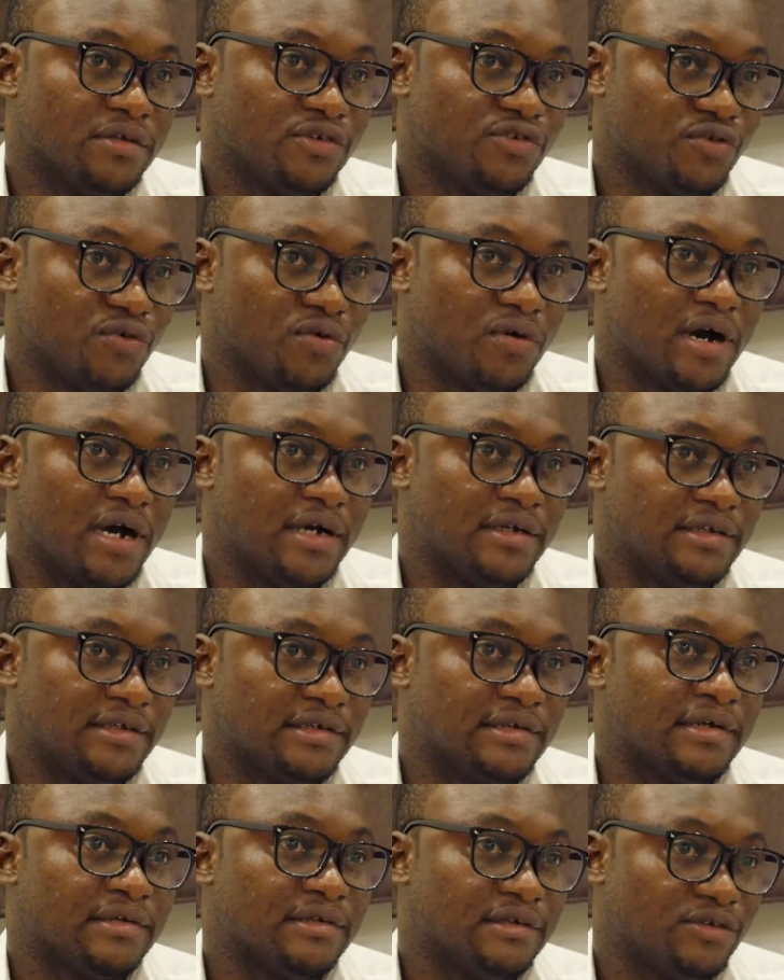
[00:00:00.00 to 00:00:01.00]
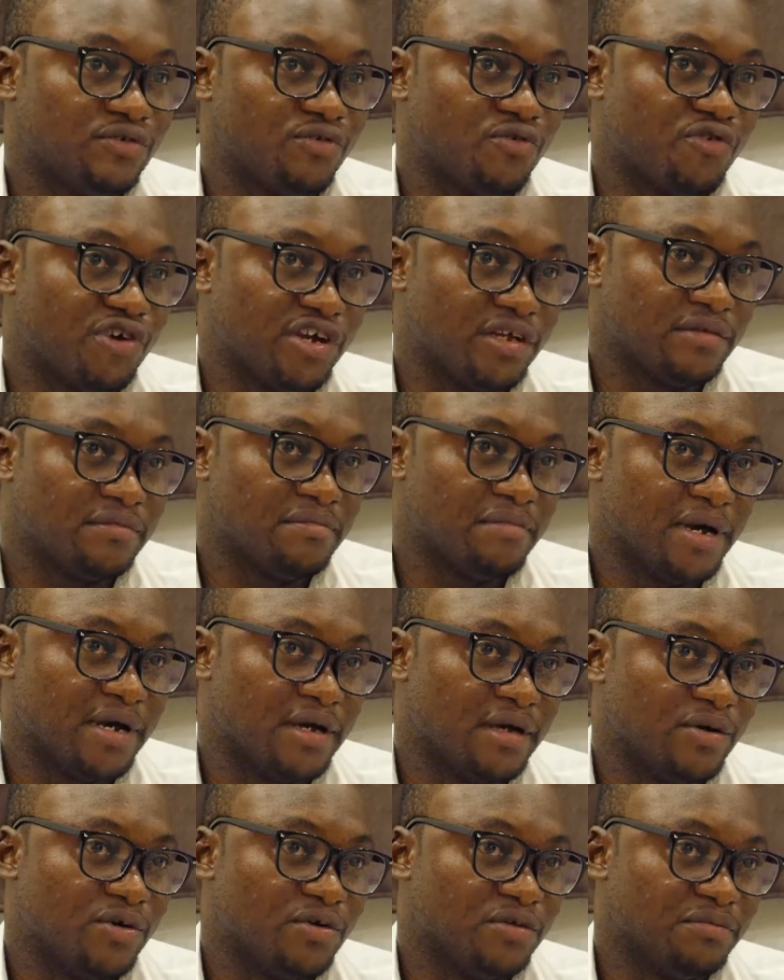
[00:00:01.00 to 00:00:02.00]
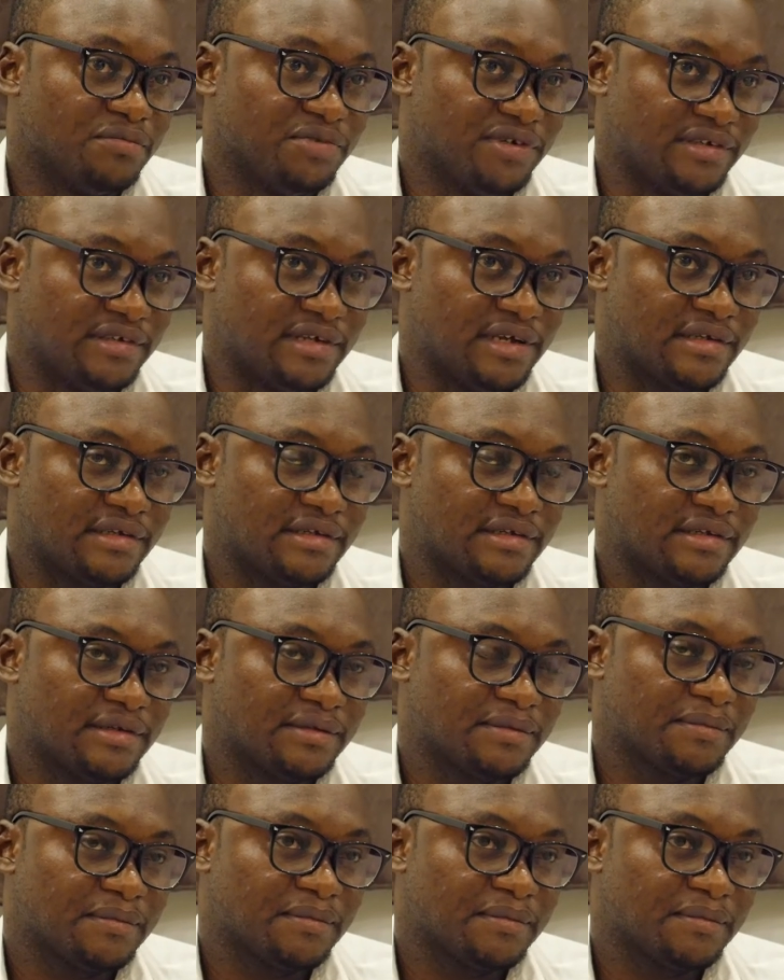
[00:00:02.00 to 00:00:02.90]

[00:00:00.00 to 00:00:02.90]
so I decided to create my own business.